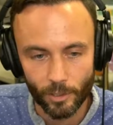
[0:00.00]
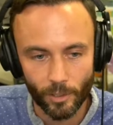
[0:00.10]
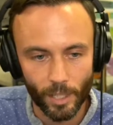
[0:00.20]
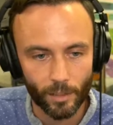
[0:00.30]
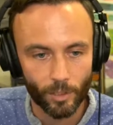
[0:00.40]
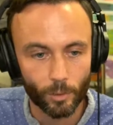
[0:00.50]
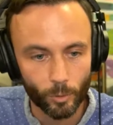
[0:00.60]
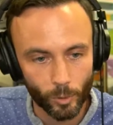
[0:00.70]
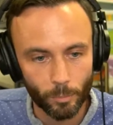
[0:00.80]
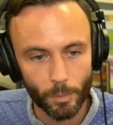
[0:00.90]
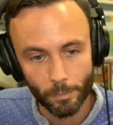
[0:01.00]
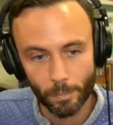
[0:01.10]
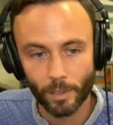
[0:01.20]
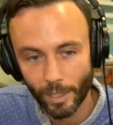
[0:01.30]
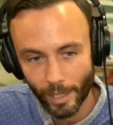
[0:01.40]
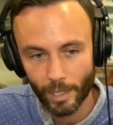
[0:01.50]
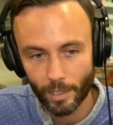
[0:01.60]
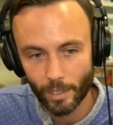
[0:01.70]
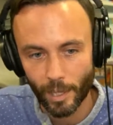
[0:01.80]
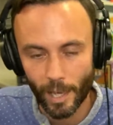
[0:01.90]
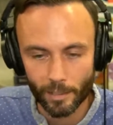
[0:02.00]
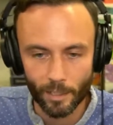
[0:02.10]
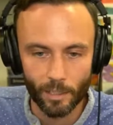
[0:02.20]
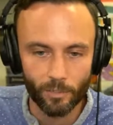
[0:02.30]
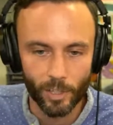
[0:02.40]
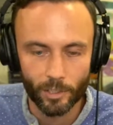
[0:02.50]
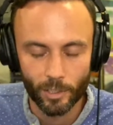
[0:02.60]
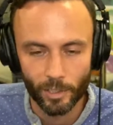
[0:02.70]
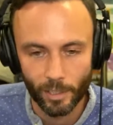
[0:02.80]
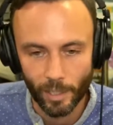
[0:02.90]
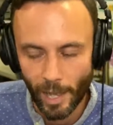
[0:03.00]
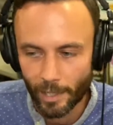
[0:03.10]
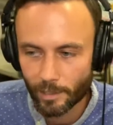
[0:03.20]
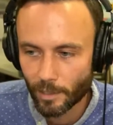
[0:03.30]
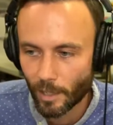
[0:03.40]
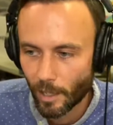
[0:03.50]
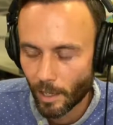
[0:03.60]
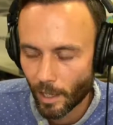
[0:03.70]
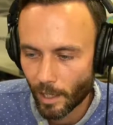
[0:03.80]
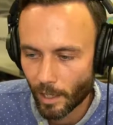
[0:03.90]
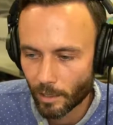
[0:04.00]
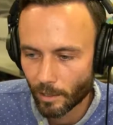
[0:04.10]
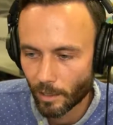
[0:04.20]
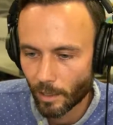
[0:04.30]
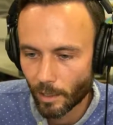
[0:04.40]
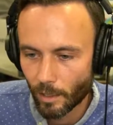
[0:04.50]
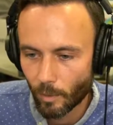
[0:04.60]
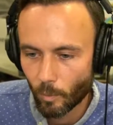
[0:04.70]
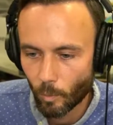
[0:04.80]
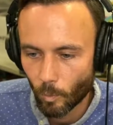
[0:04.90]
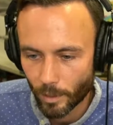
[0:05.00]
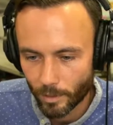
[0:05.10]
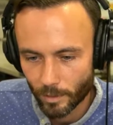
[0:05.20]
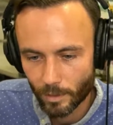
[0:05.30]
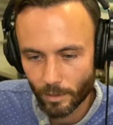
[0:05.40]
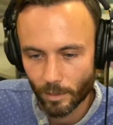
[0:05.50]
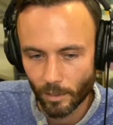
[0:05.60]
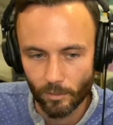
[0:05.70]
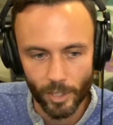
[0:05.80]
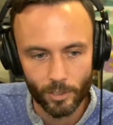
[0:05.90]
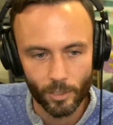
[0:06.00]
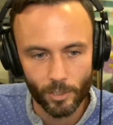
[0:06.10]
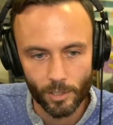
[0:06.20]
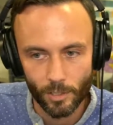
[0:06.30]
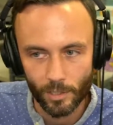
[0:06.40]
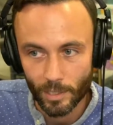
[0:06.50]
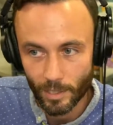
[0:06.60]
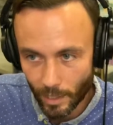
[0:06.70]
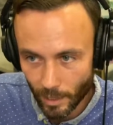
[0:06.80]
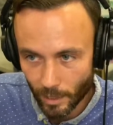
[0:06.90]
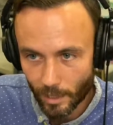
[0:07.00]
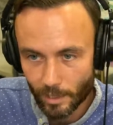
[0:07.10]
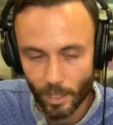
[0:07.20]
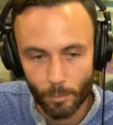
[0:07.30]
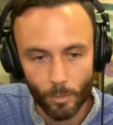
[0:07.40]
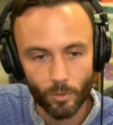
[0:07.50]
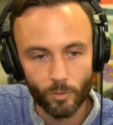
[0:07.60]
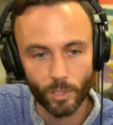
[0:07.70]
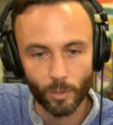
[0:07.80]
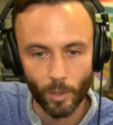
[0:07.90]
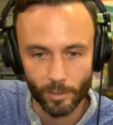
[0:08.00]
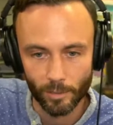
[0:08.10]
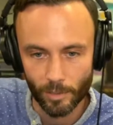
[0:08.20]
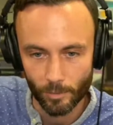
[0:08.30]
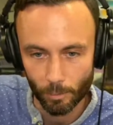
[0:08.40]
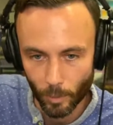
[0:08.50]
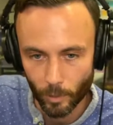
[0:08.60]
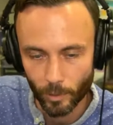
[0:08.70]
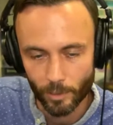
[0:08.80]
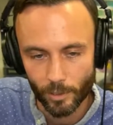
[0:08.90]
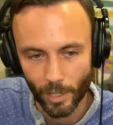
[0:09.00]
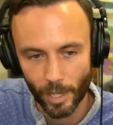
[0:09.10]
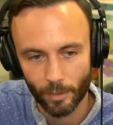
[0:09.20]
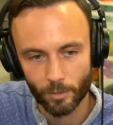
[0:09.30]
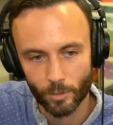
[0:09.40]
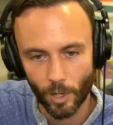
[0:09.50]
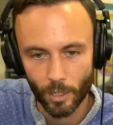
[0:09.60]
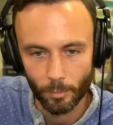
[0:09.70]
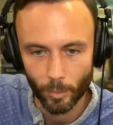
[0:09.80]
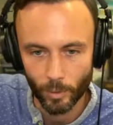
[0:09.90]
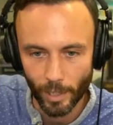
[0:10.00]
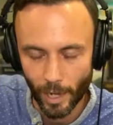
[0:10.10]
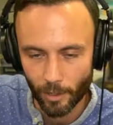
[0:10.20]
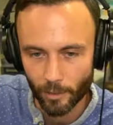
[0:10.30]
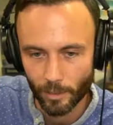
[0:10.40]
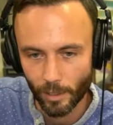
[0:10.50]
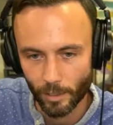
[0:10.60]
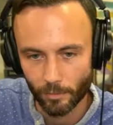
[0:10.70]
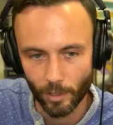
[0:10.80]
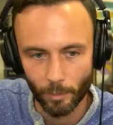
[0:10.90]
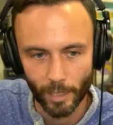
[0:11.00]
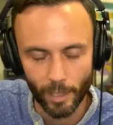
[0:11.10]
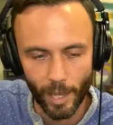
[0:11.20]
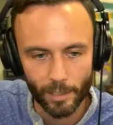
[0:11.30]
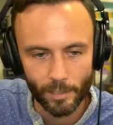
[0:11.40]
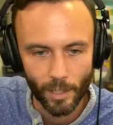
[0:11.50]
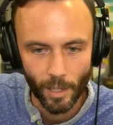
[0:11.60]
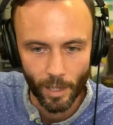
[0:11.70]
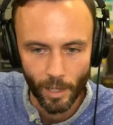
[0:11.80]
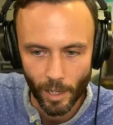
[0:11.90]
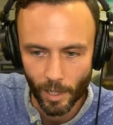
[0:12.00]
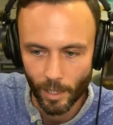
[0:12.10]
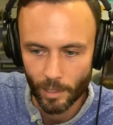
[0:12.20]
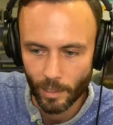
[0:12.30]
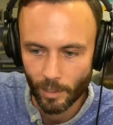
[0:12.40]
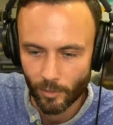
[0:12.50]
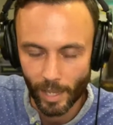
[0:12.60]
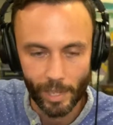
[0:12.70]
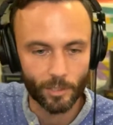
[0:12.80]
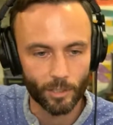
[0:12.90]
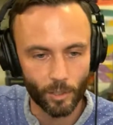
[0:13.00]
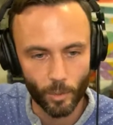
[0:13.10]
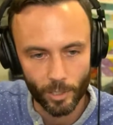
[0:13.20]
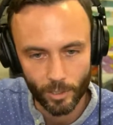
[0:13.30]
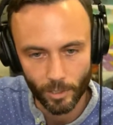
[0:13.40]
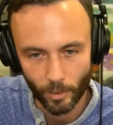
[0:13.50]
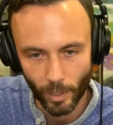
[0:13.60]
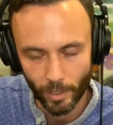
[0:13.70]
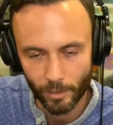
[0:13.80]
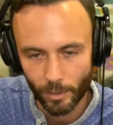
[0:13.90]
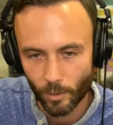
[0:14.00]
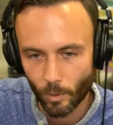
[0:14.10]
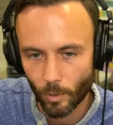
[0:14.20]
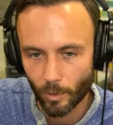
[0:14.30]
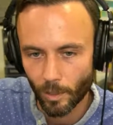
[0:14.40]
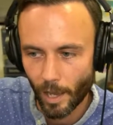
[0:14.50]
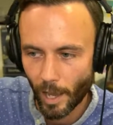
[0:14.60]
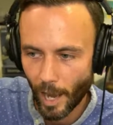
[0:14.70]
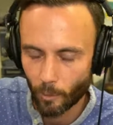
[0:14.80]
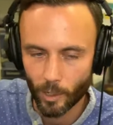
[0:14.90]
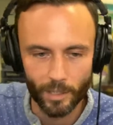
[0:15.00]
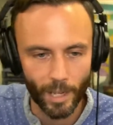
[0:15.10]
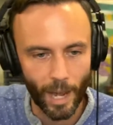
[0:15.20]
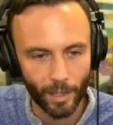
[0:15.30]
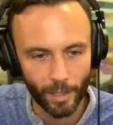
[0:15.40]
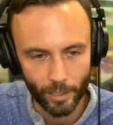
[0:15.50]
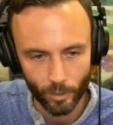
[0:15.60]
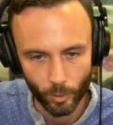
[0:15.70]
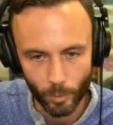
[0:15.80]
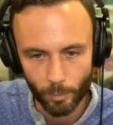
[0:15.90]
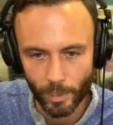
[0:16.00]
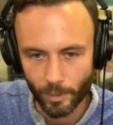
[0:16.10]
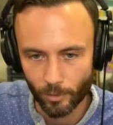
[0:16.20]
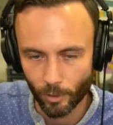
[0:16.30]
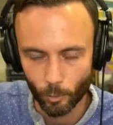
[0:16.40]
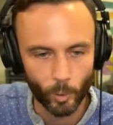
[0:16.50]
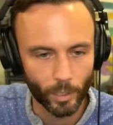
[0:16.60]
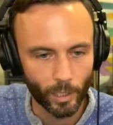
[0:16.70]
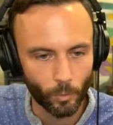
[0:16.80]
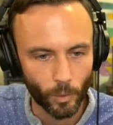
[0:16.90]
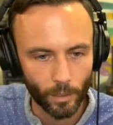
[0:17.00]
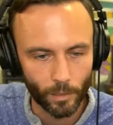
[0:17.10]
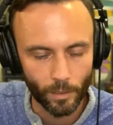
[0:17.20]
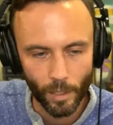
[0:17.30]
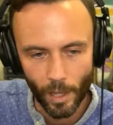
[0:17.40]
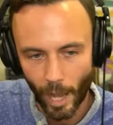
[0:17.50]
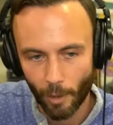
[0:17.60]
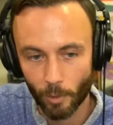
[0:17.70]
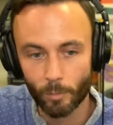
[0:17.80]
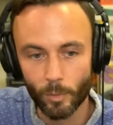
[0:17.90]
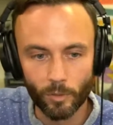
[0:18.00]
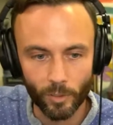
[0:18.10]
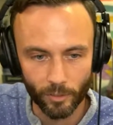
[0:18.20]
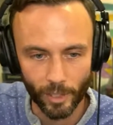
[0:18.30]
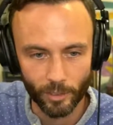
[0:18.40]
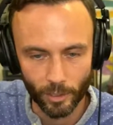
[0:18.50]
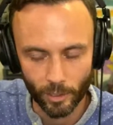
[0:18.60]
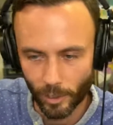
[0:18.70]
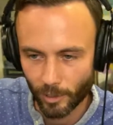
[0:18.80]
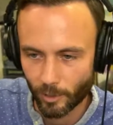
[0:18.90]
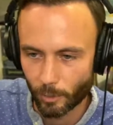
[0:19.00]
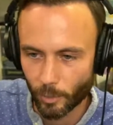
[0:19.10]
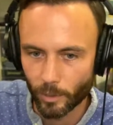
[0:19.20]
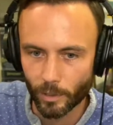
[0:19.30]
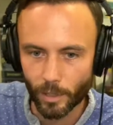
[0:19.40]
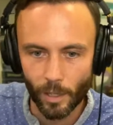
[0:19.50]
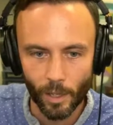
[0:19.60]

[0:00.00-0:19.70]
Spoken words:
So their group played as an Avenger in class. And what the Avengers did is they moved across this board. So I had drawn a board out in the front of my class. And if they answered a question correctly, or I wanted to highlight a group because they're working well, I would move their Avenger across the board.